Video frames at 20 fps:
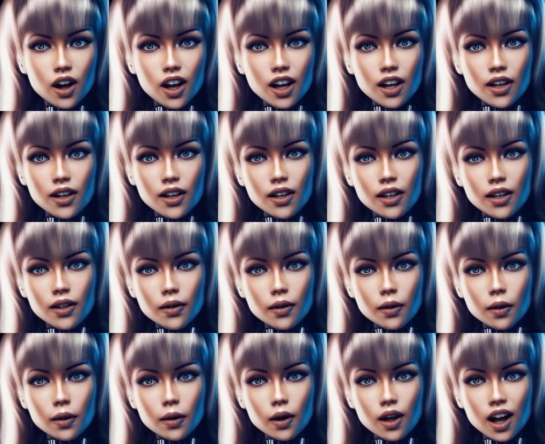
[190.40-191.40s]
The
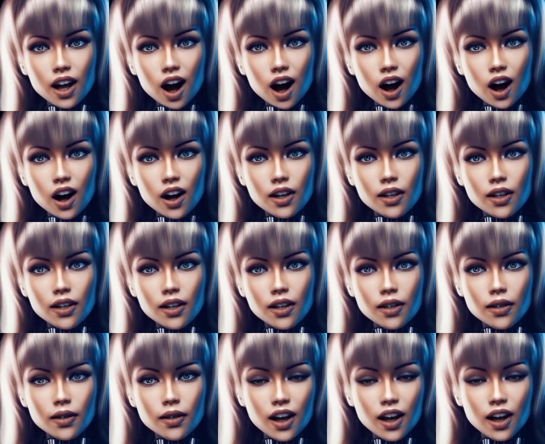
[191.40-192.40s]
systems are designed
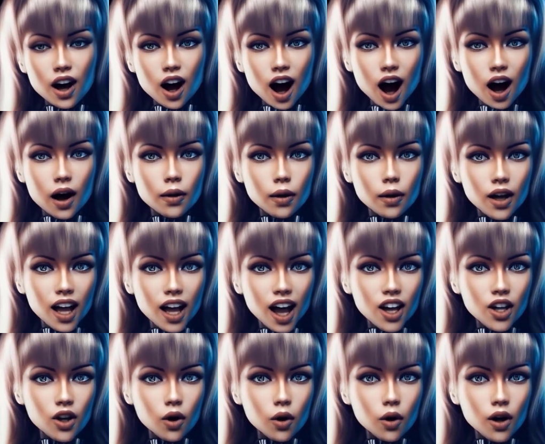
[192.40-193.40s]
redundantly and
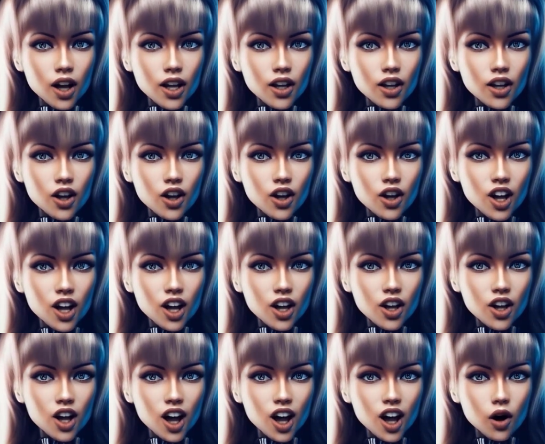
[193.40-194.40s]
astronauts are trained for
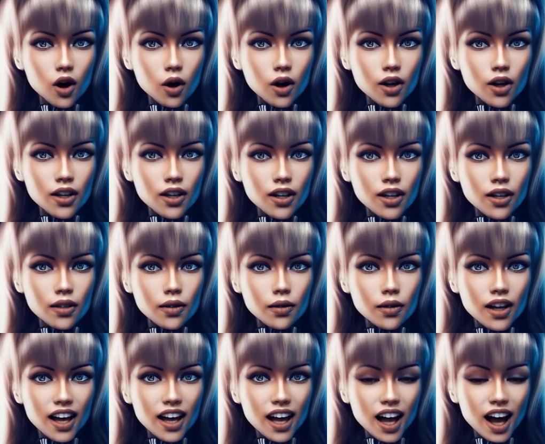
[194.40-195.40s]
emergencies,
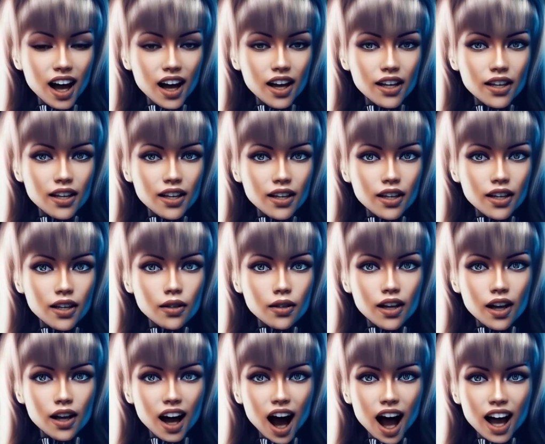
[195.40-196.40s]
making them
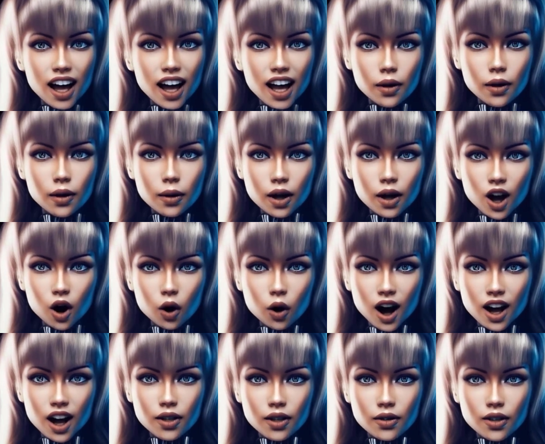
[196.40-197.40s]
resilient to technical
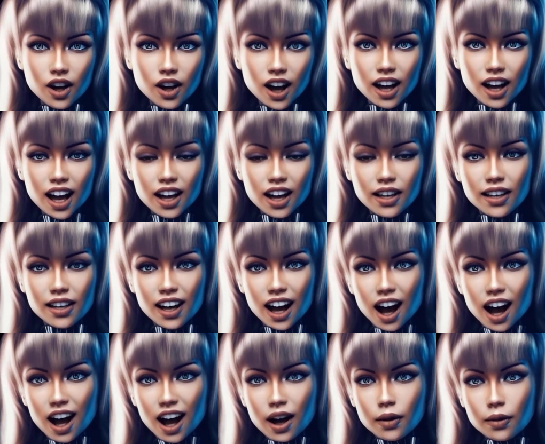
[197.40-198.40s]
errors.
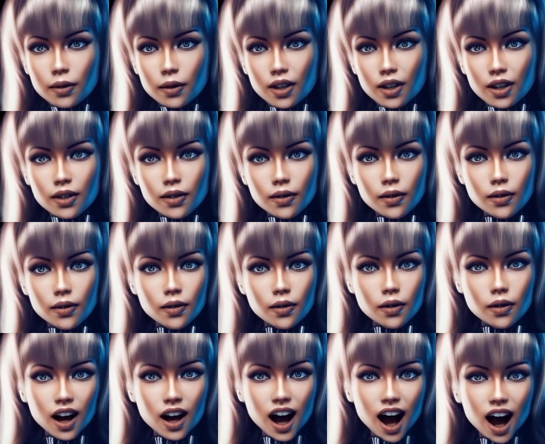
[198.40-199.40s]
2.
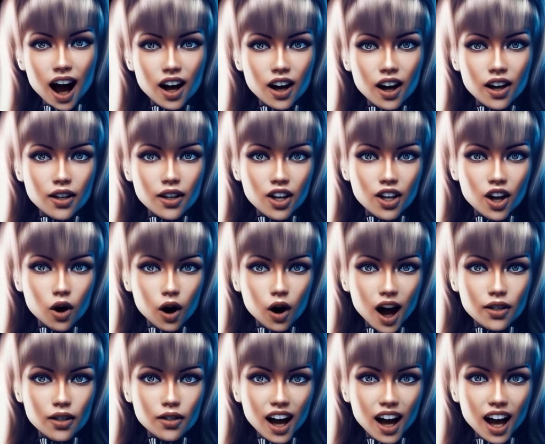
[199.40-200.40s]
Psychological
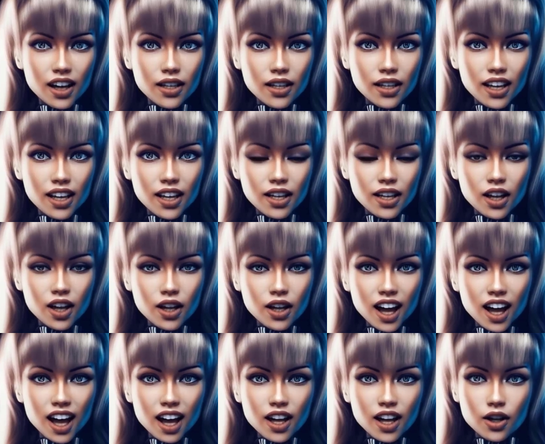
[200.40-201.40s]
strain. While
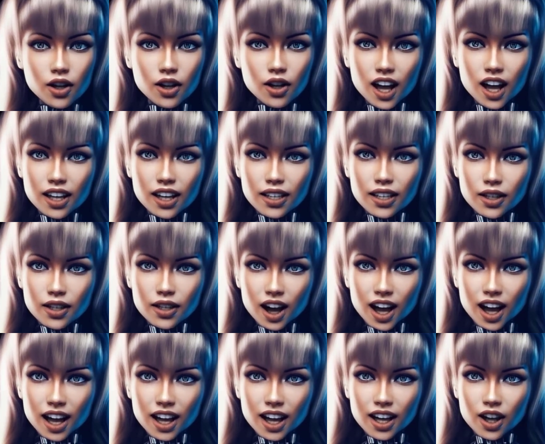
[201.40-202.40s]
isolation is a
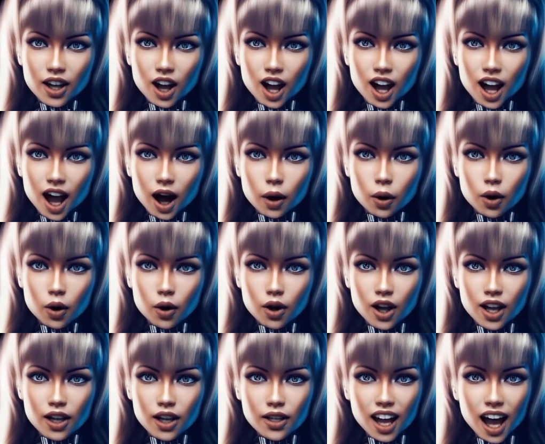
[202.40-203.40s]
concern, astronauts
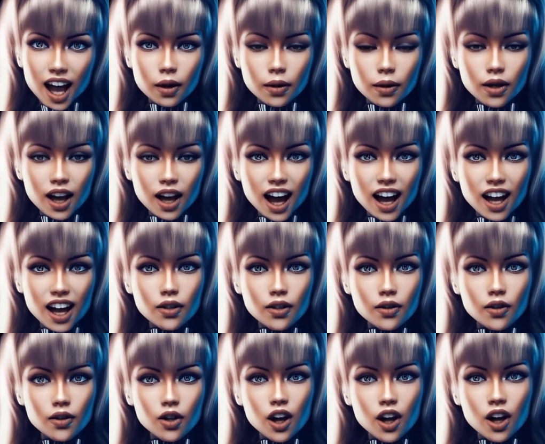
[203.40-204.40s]
undergo
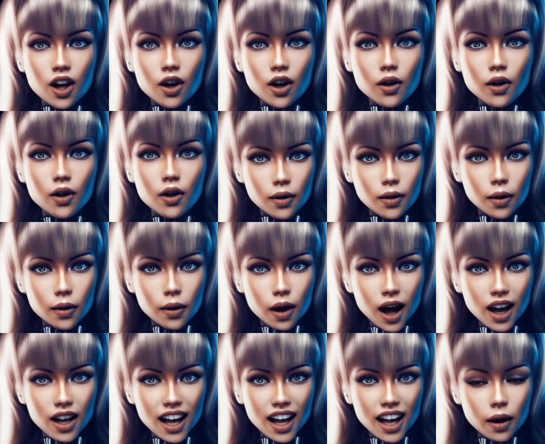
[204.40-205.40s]
psychological training that
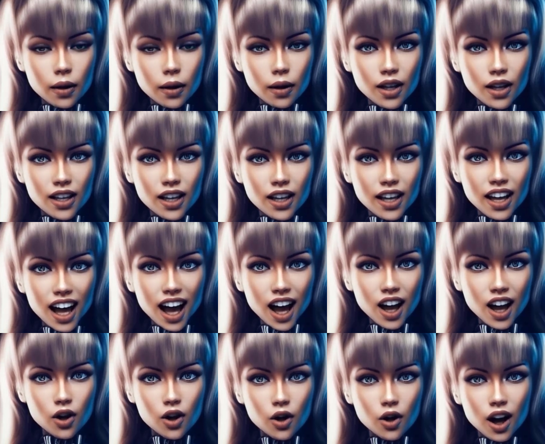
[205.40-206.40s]
prepares them to handle
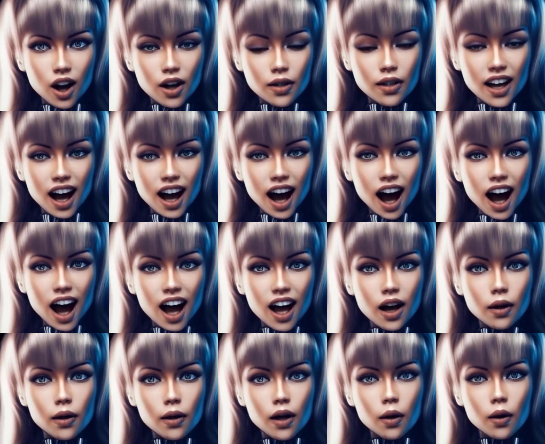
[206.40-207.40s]
long durations
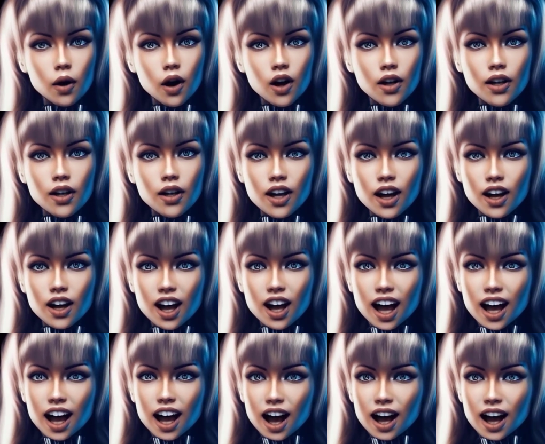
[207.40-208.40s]
in confined
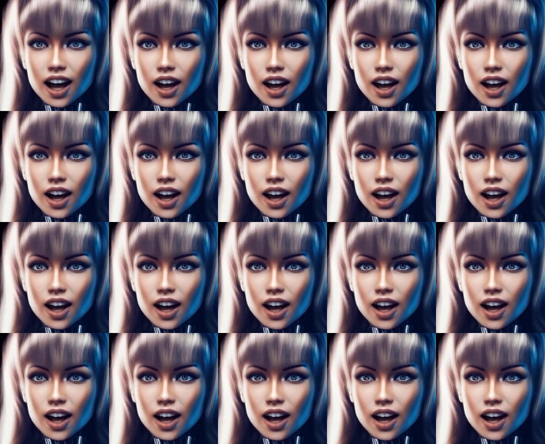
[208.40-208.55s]
spaces.